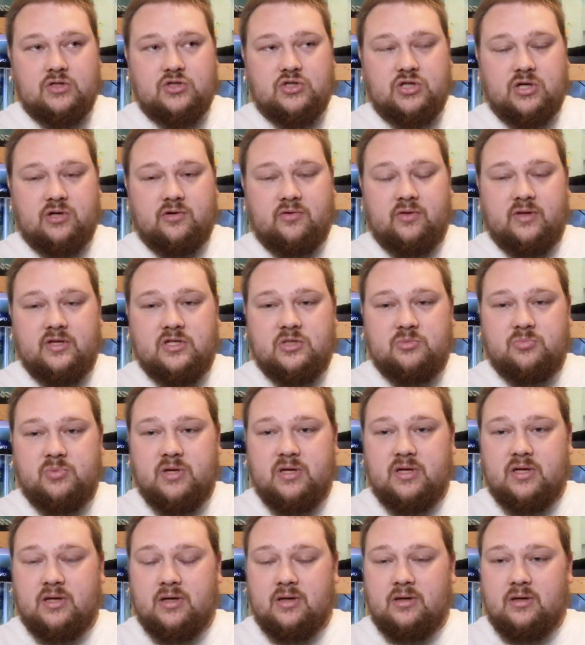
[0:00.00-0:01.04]
Generally
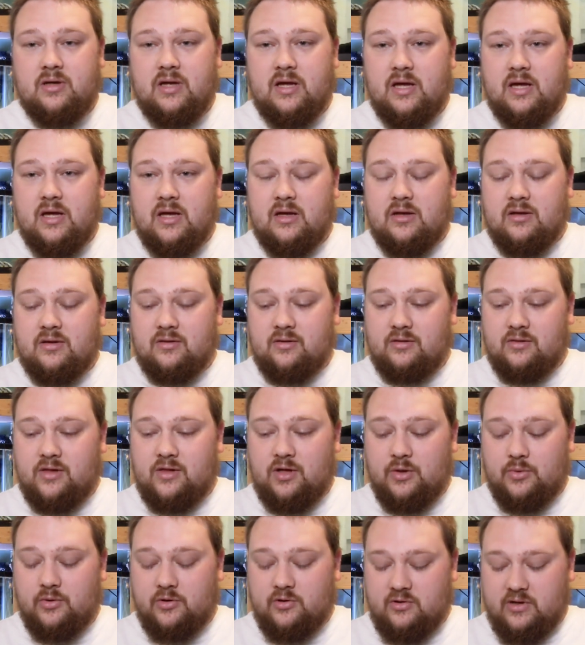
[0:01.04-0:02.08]
speaking, a
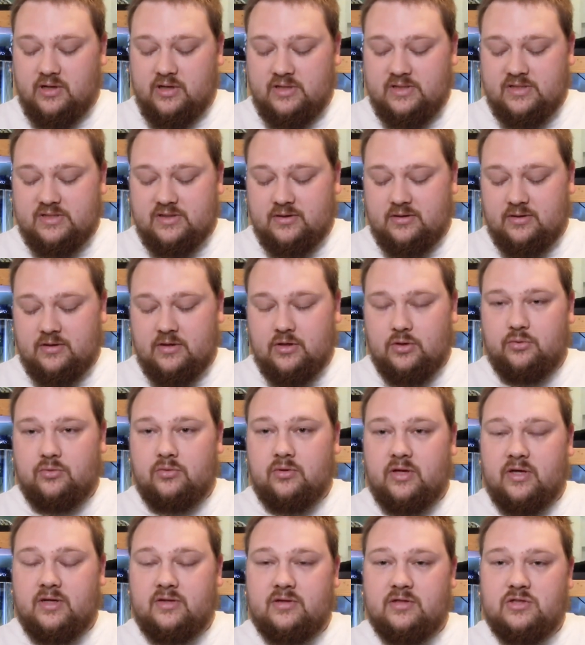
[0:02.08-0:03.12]
lower grade
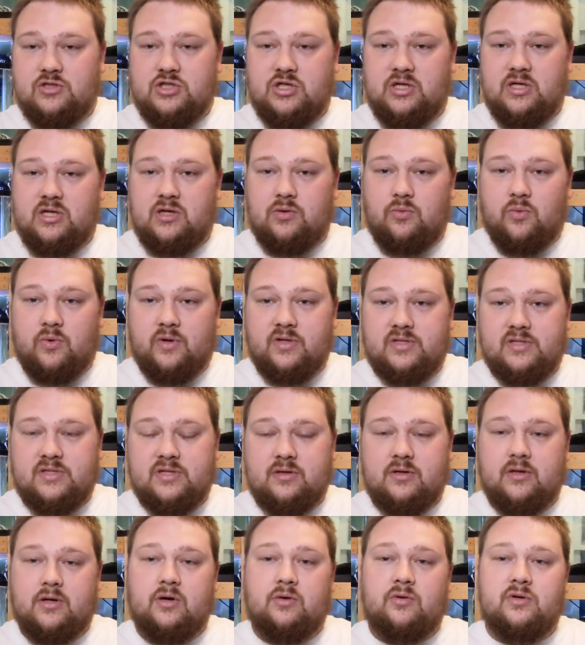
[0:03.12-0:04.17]
silicone like the GE1
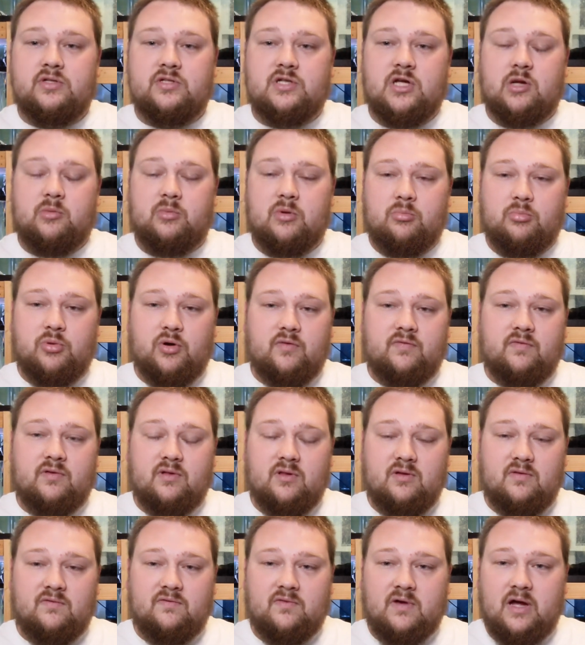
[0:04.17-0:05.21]
silicone is going to be
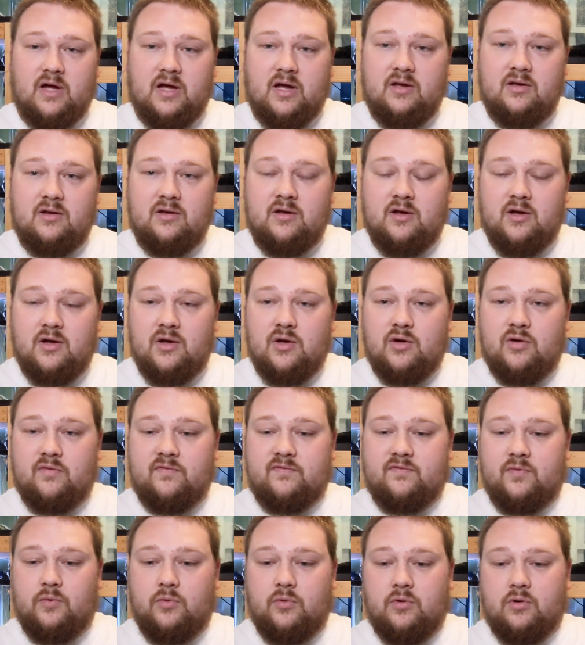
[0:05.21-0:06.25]
perfectly fine
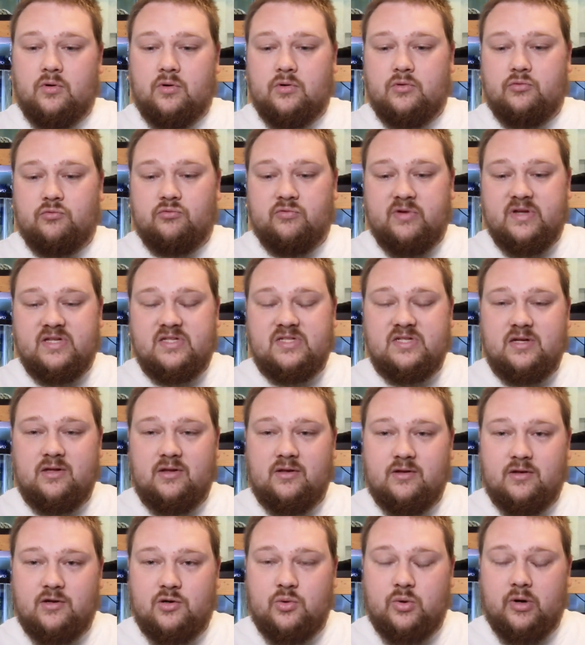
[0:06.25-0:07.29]
for
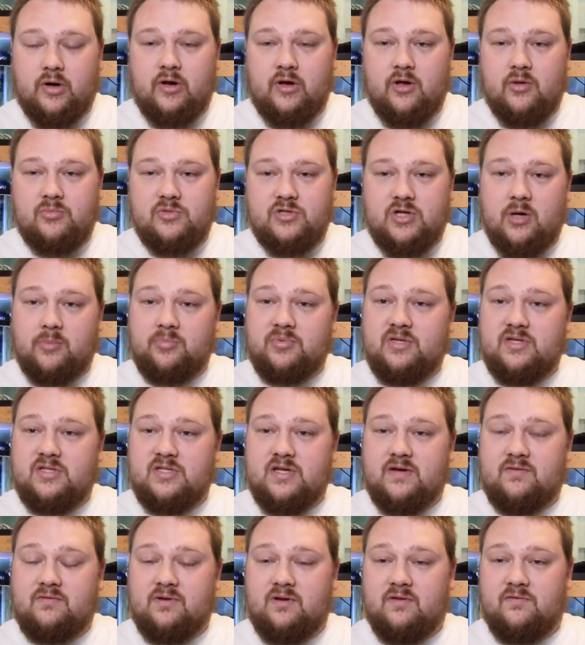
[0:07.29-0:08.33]
resealing aquariums up to
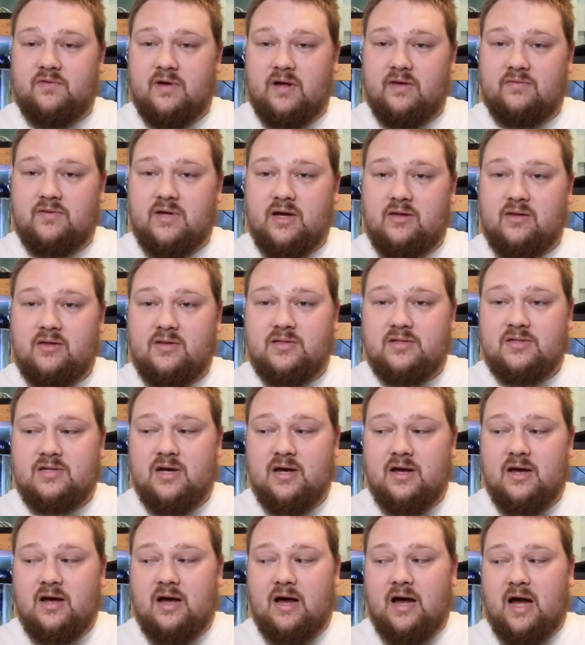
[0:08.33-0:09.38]
75 gallons.
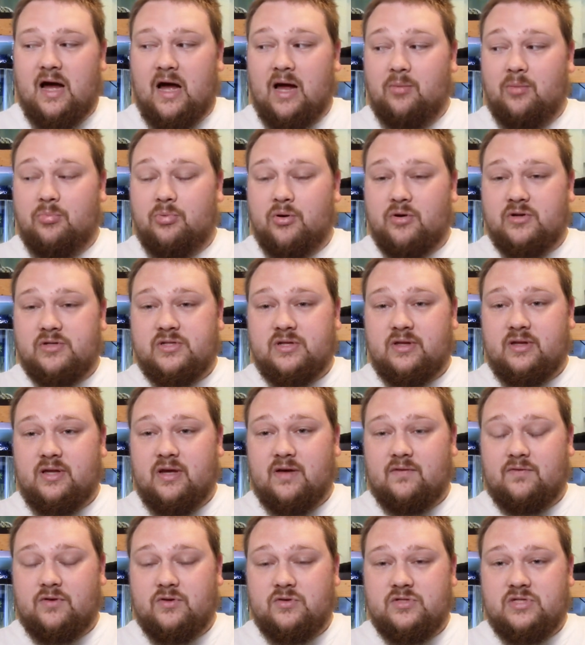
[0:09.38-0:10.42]
I personally
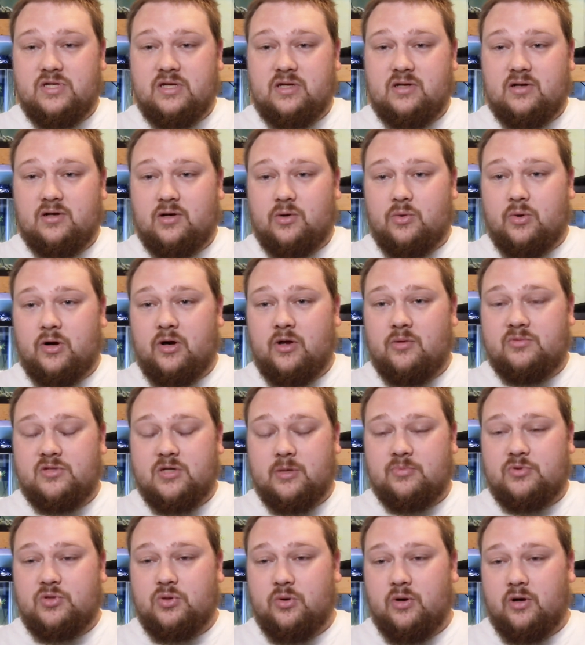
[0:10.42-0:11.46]
have used it in aquariums
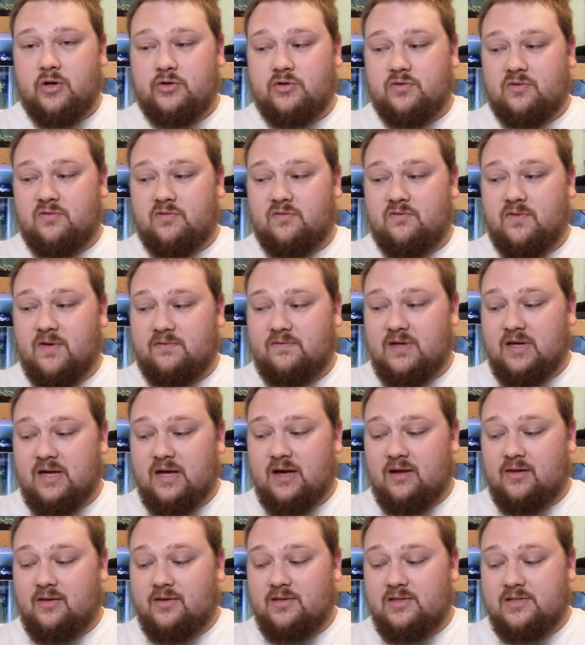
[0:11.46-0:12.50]
up to 150
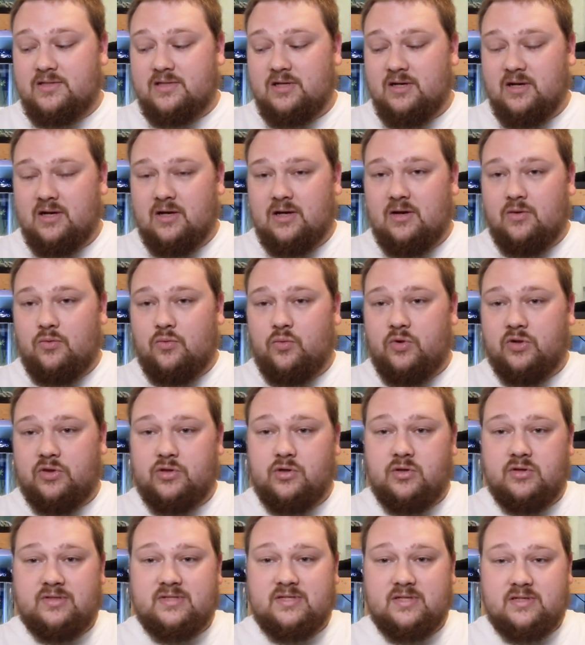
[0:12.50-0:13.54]
gallons with
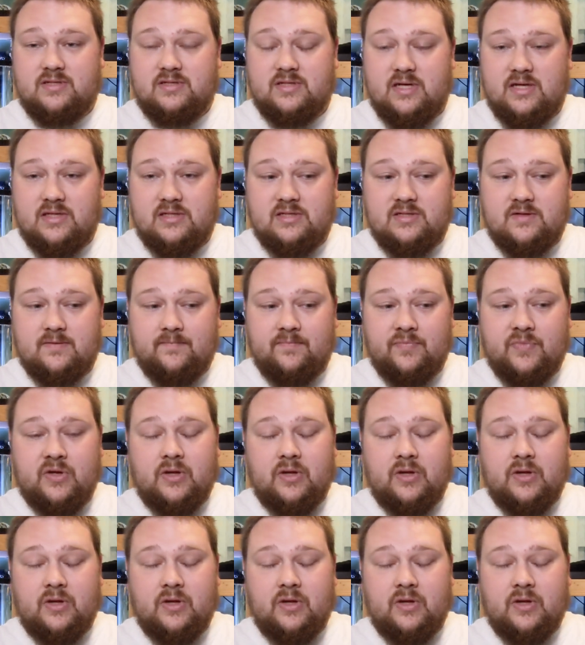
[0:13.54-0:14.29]
good success.